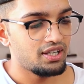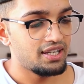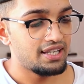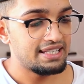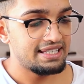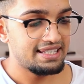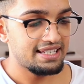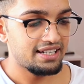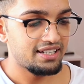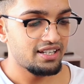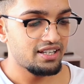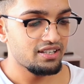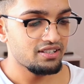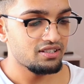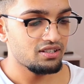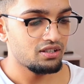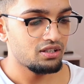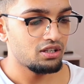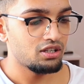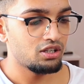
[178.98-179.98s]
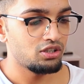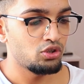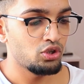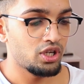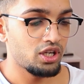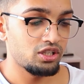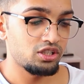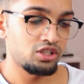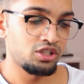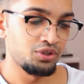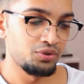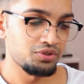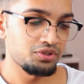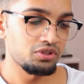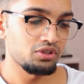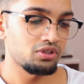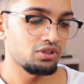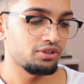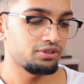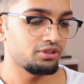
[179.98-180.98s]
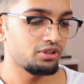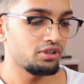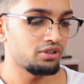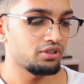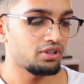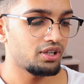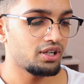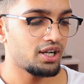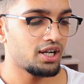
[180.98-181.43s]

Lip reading: In settings, you can choose to turn on